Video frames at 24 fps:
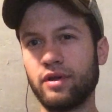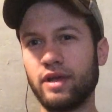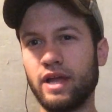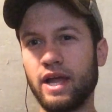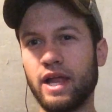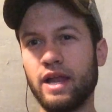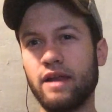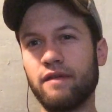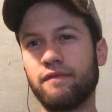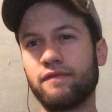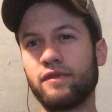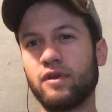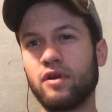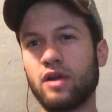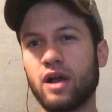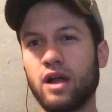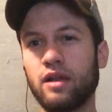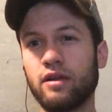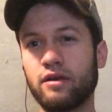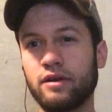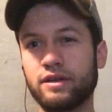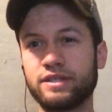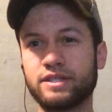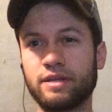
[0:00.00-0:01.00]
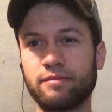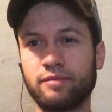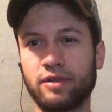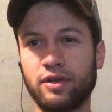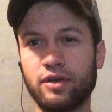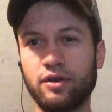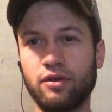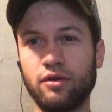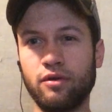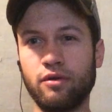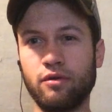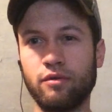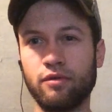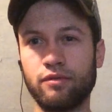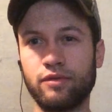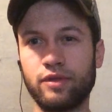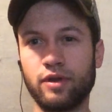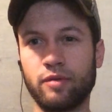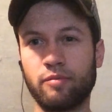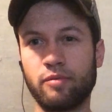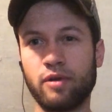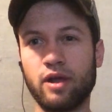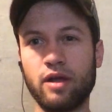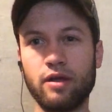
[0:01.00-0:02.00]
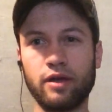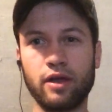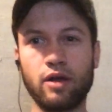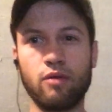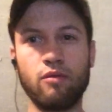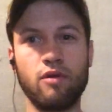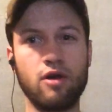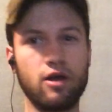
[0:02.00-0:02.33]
And if they're not learning something new, they're probably going to